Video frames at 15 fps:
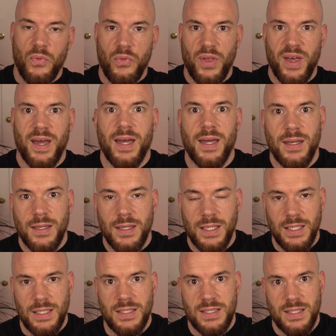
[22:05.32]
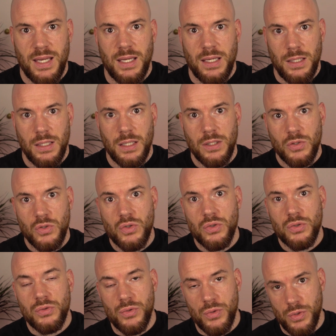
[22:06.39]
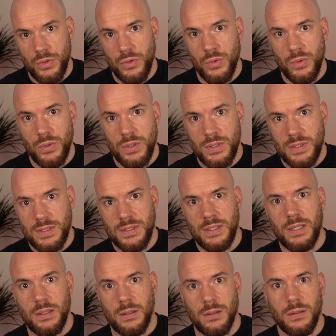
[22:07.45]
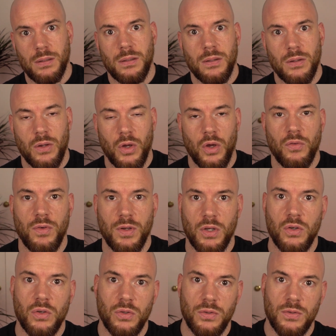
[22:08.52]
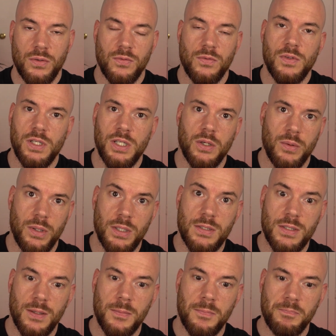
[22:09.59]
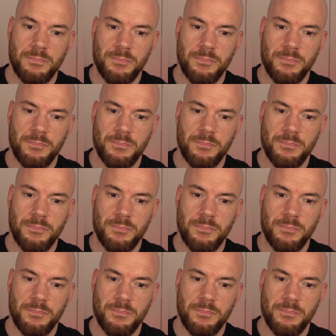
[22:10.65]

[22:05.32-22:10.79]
that is a true skill of a good video editor.